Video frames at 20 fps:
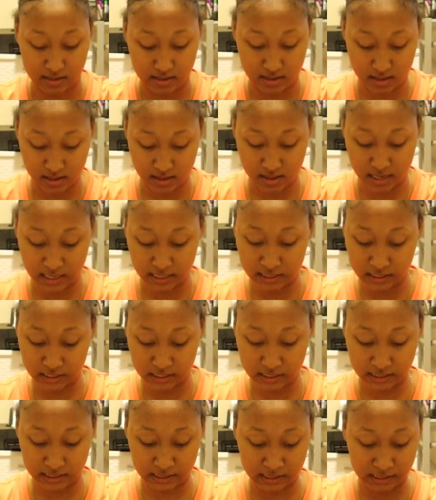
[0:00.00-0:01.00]
And when I tell
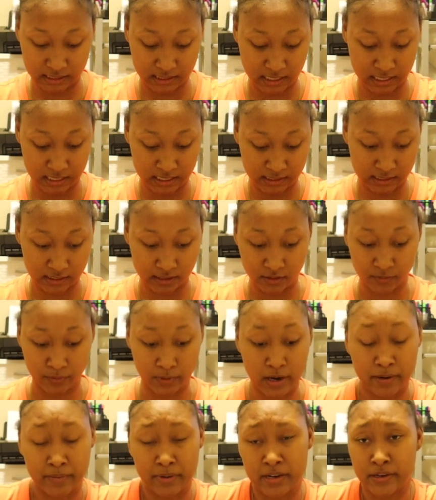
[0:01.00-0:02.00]
you her clothes are
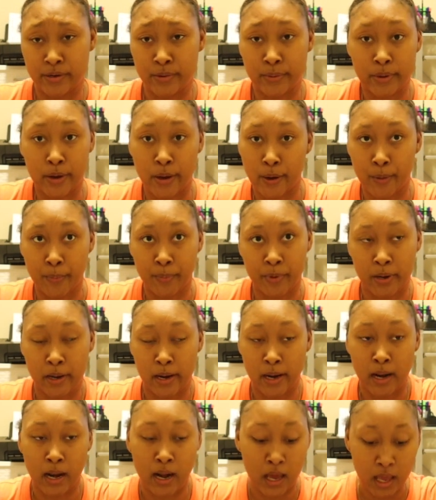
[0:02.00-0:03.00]
dope, you will
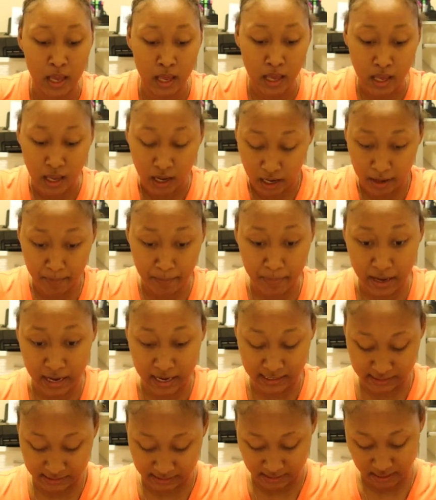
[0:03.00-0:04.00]
want them. You
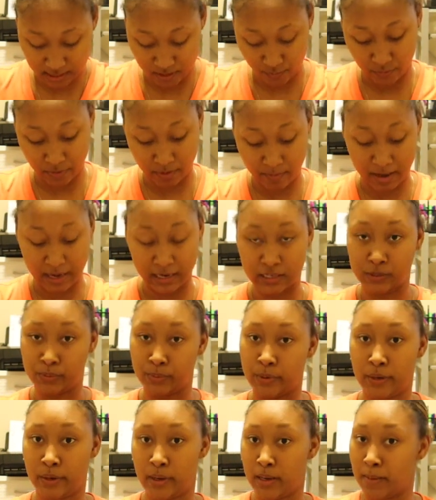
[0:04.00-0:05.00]
have to check out her
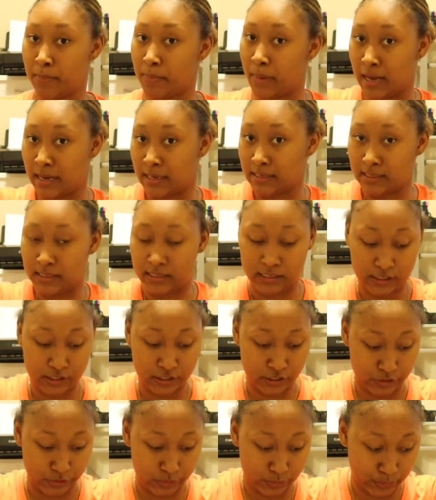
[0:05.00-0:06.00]
site.
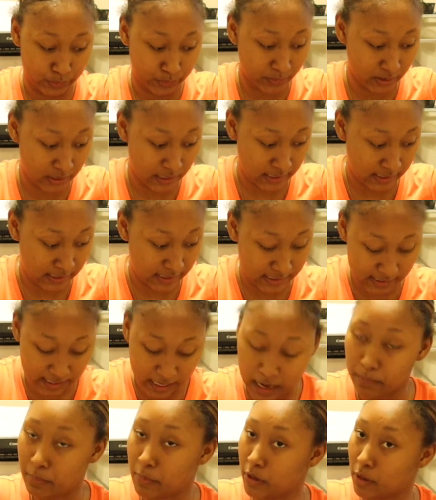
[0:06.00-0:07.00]
Like,
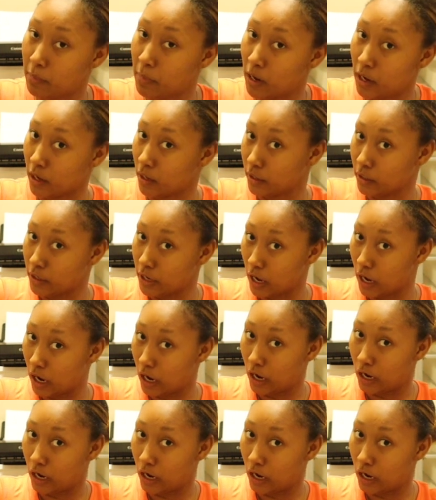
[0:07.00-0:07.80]
period, sis.